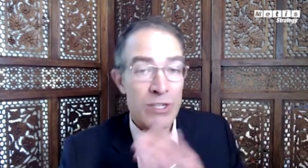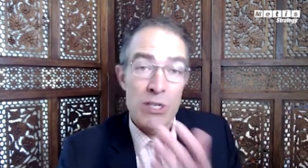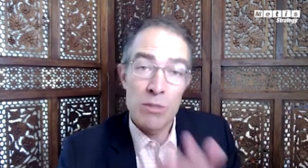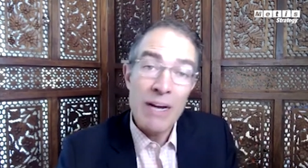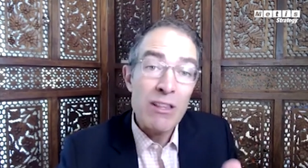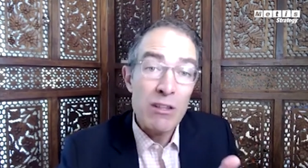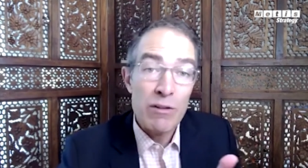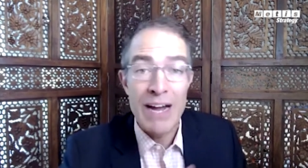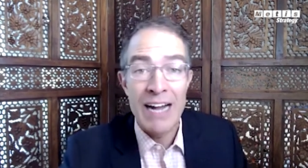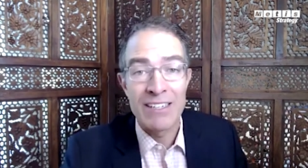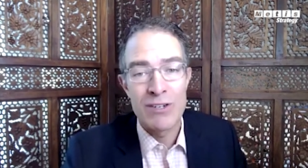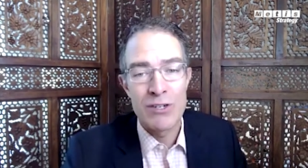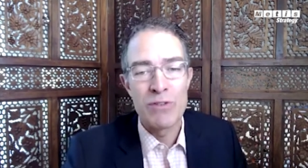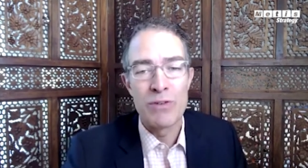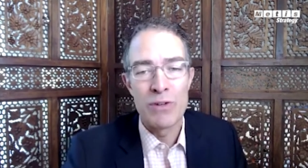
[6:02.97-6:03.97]
despite the fact,
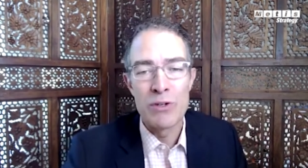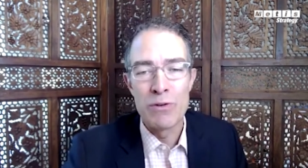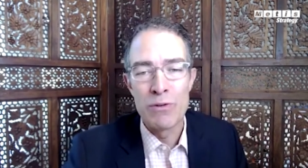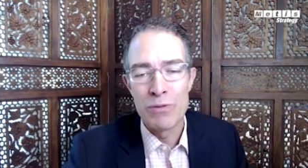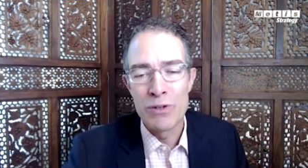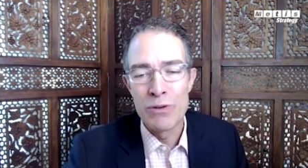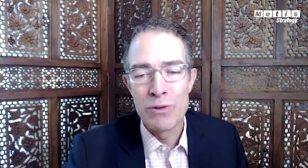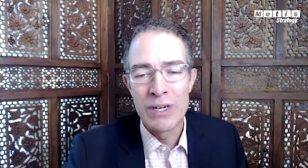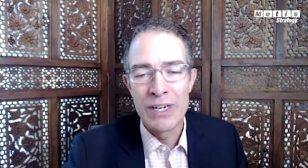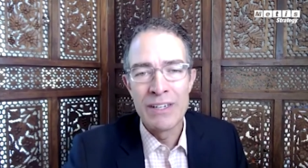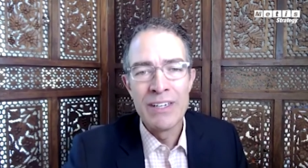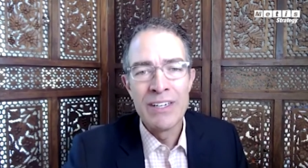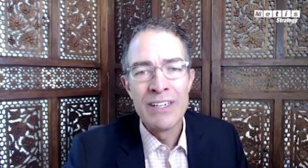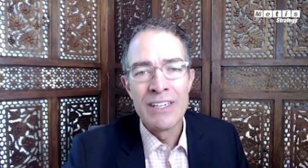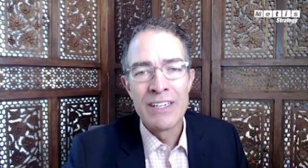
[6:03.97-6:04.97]
as you you you
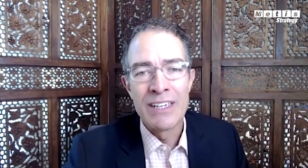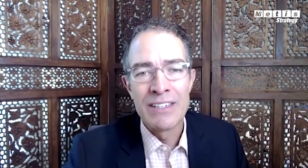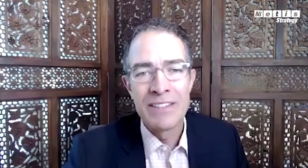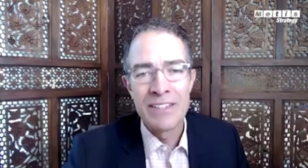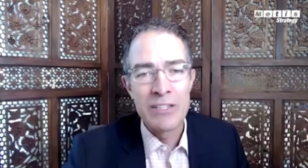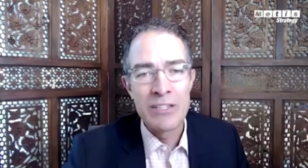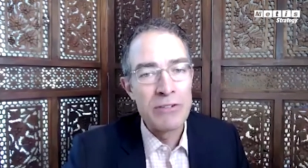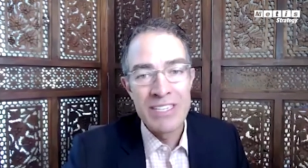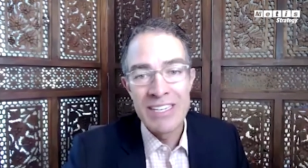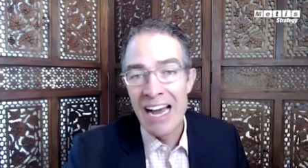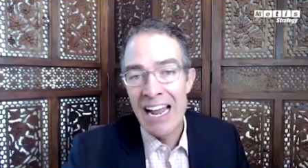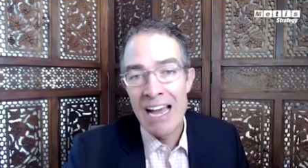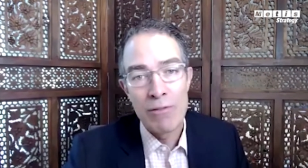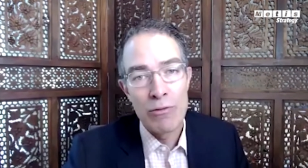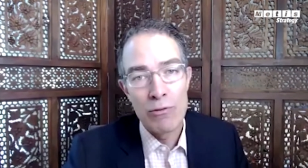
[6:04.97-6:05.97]
uh, that you did
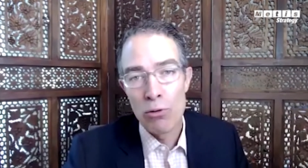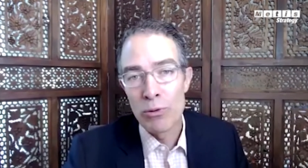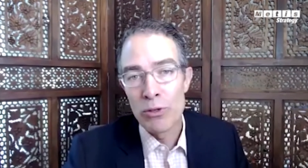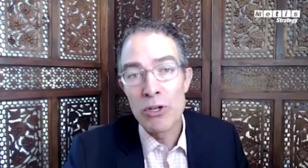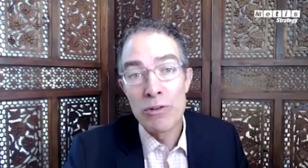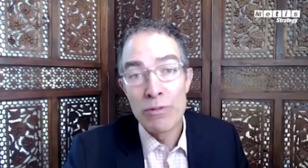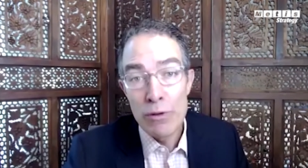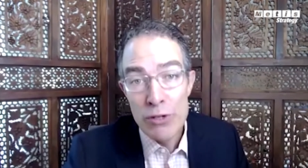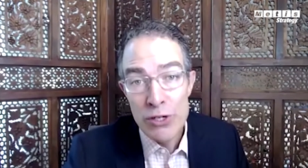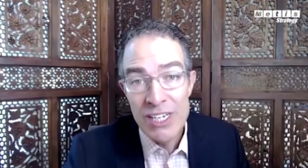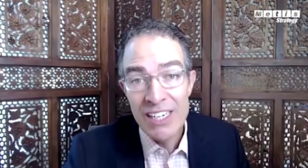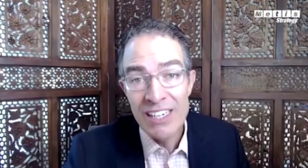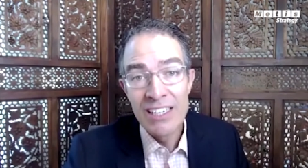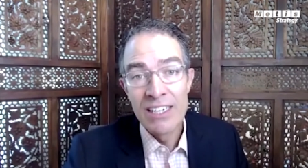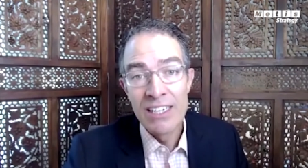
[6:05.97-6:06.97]
not have a formal
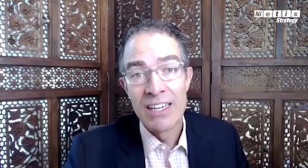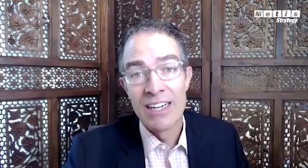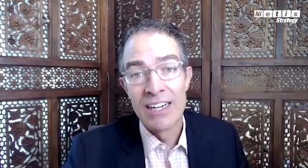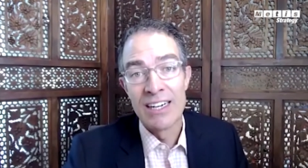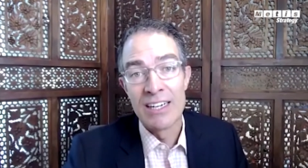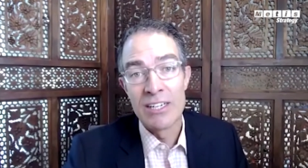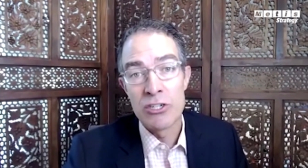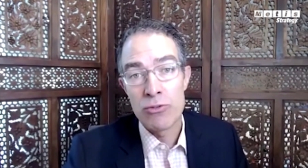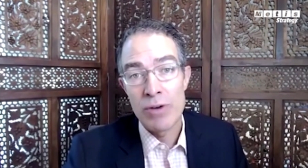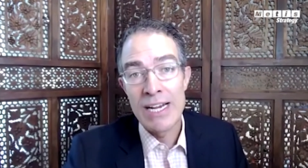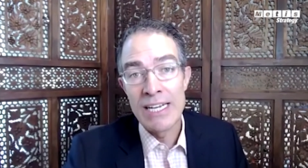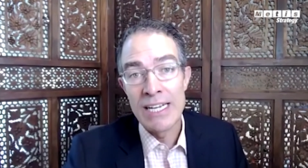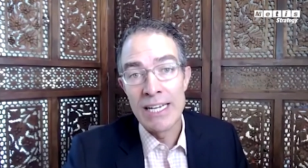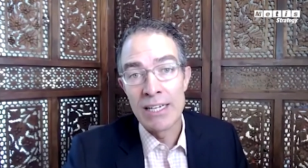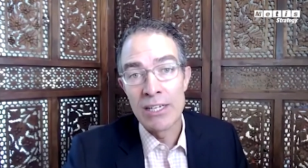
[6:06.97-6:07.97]
university uh,
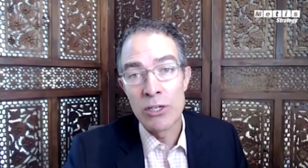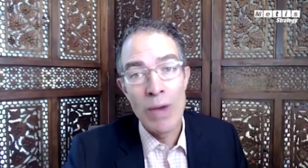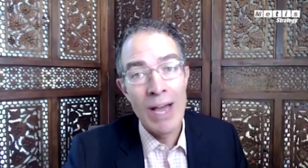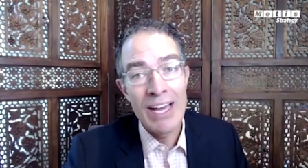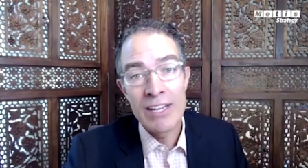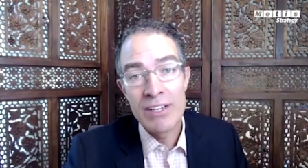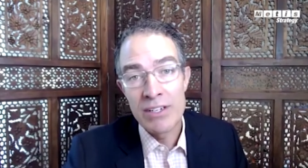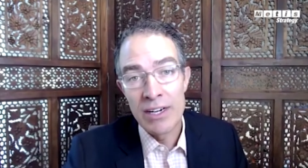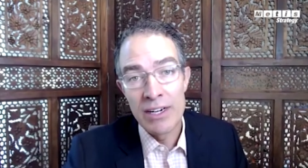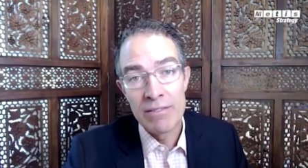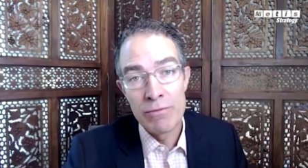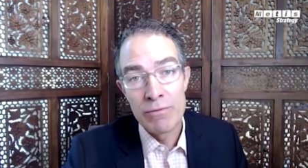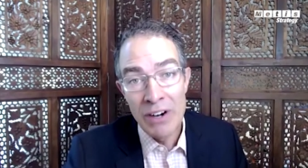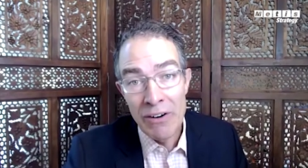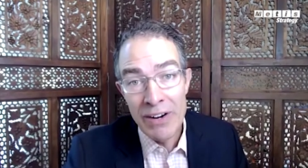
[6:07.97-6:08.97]
training. You had uh,
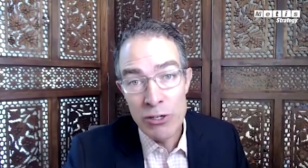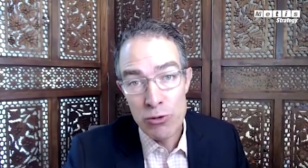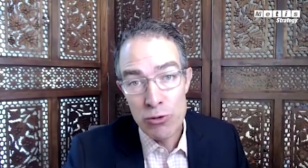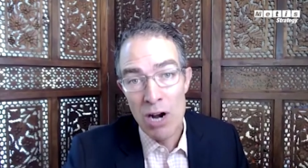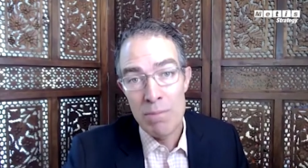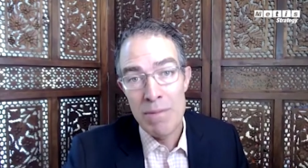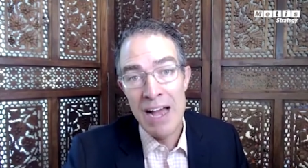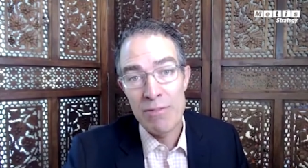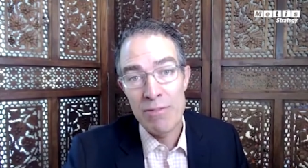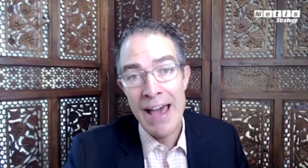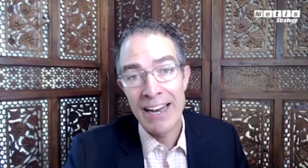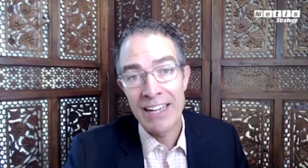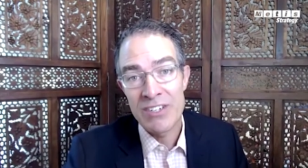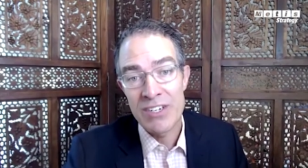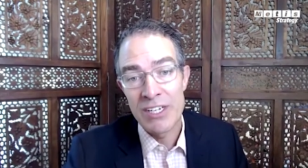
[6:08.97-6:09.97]
very strong
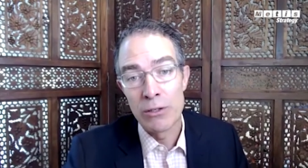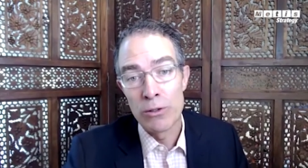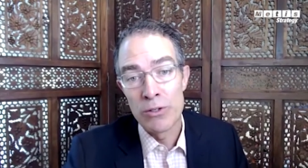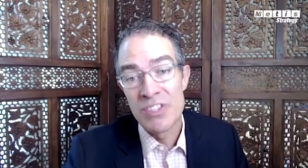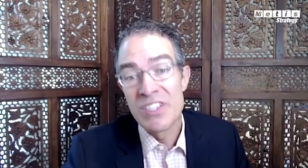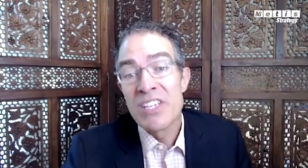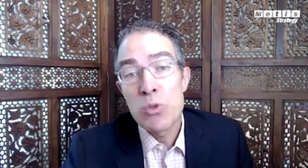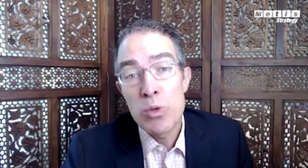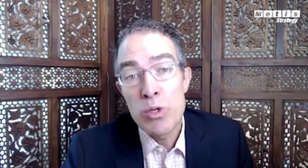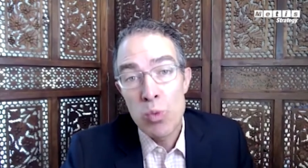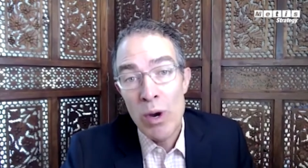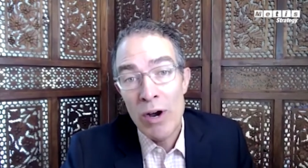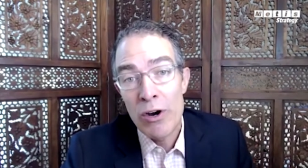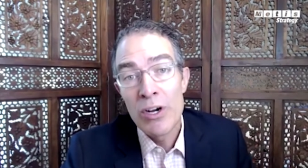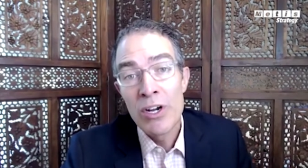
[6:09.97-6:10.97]
mathematics skills, and this was
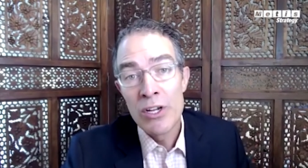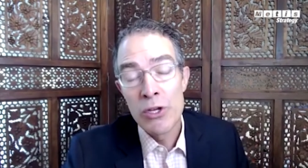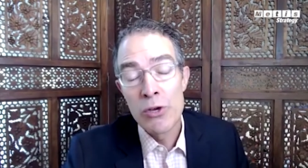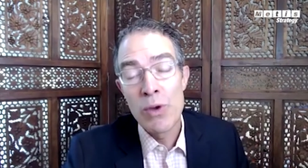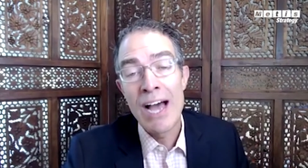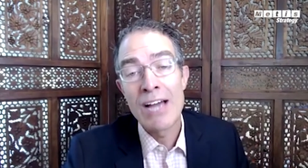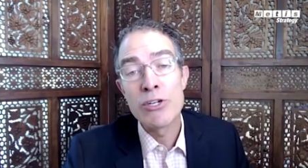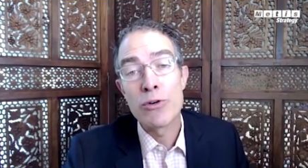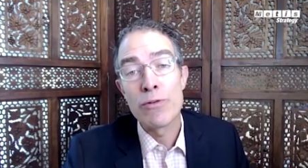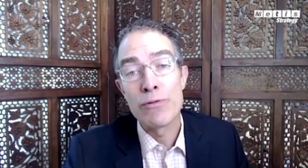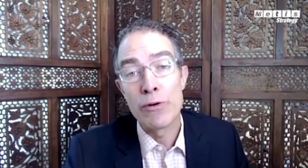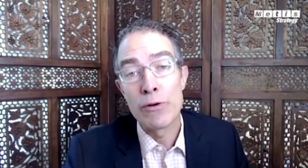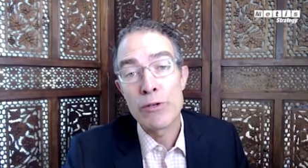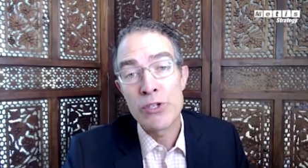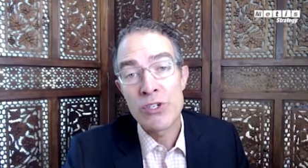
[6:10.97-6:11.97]
where you had your
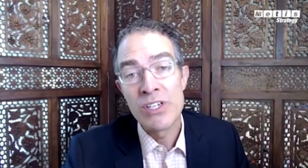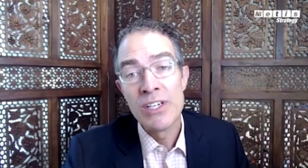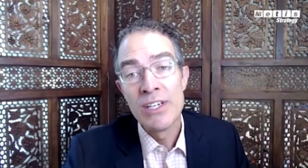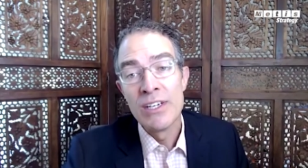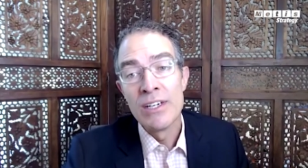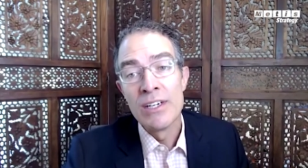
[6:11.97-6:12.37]
first